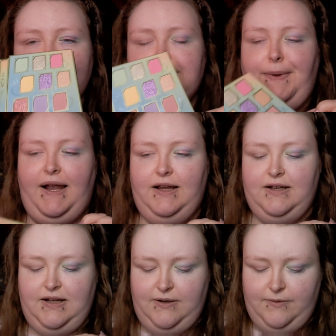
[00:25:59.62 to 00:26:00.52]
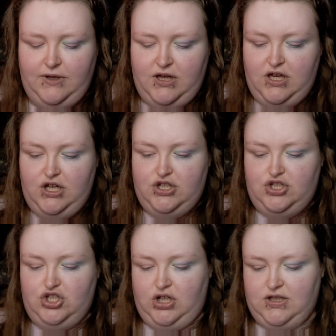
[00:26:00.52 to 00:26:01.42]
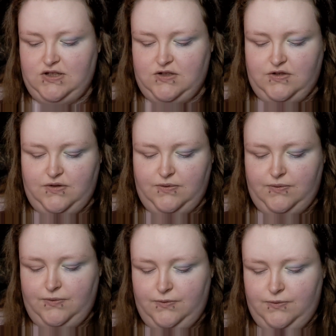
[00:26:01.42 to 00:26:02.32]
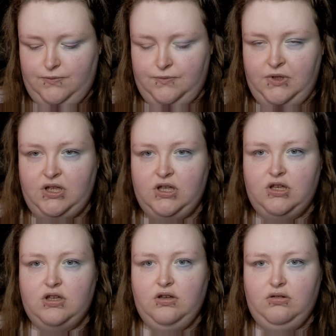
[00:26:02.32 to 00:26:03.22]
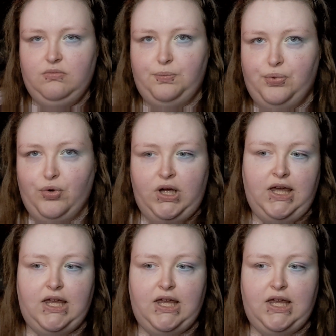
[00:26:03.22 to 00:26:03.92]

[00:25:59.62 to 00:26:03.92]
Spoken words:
in the palette now, just to bring